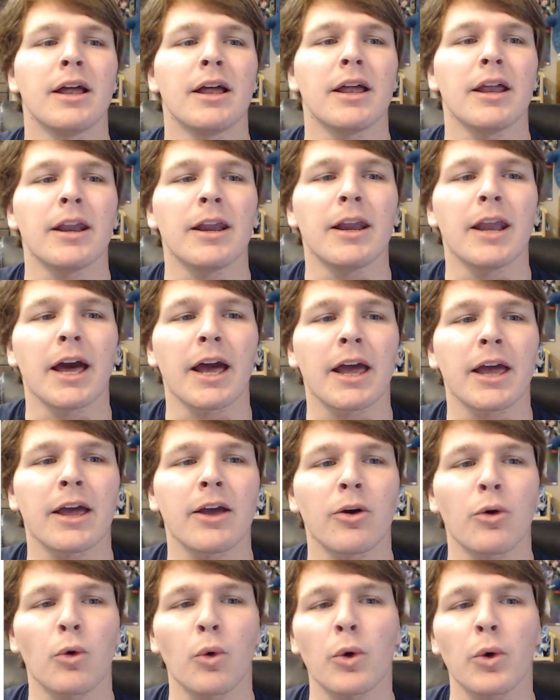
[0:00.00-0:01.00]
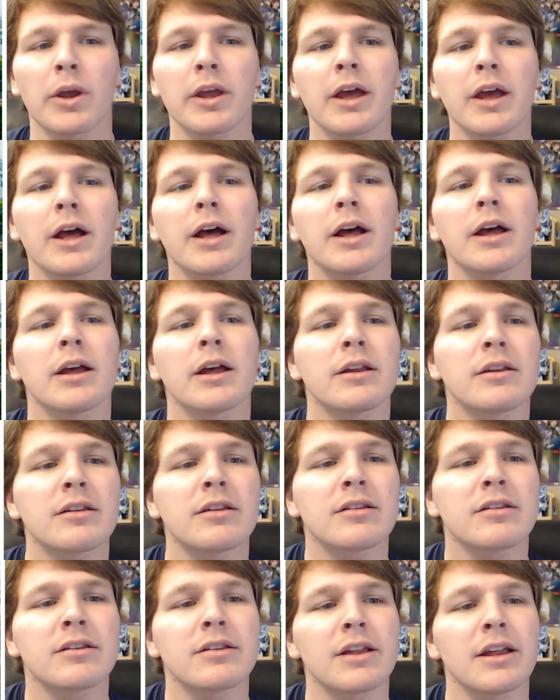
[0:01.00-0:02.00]
Nagoya,
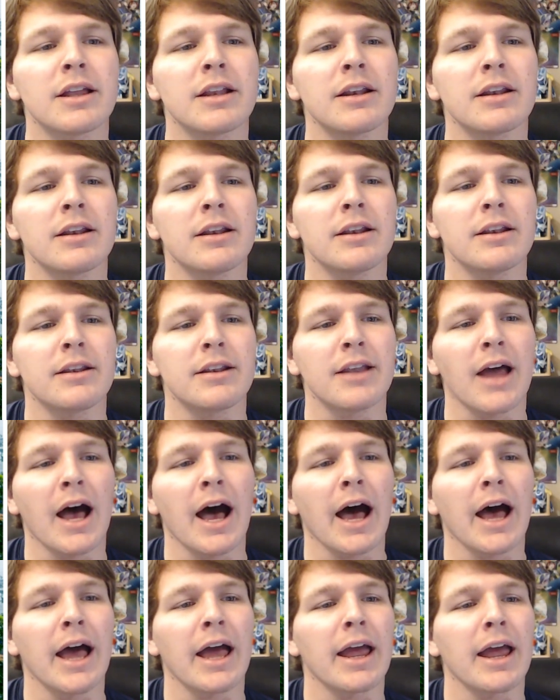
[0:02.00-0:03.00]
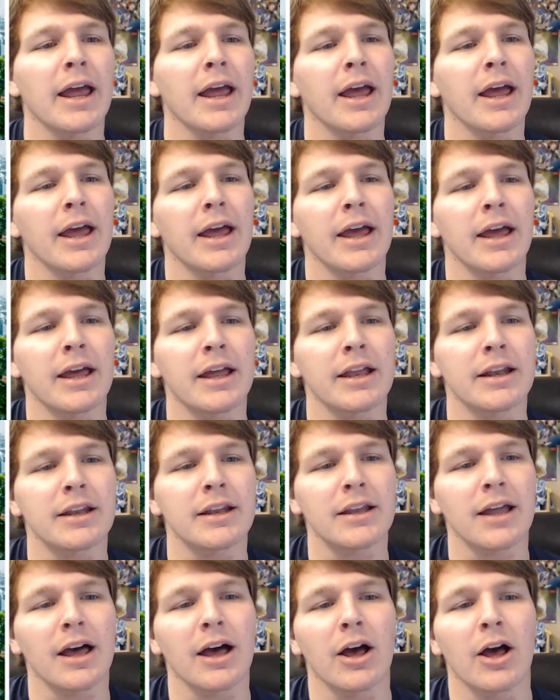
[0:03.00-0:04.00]
Sendai, and
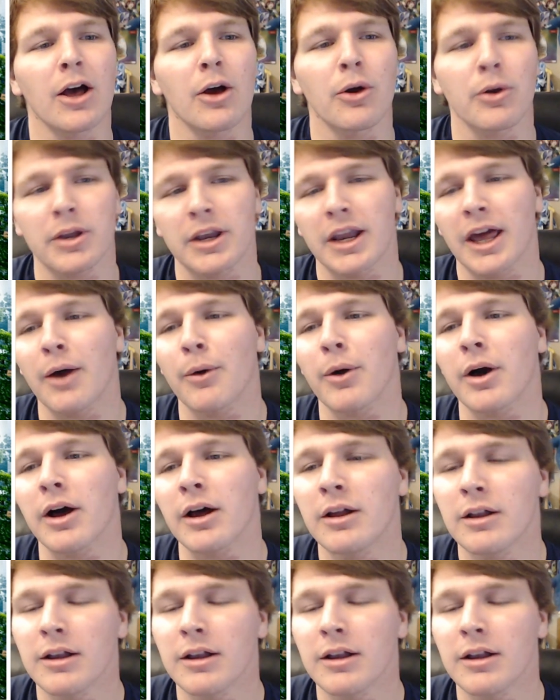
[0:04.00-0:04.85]
Okinawa.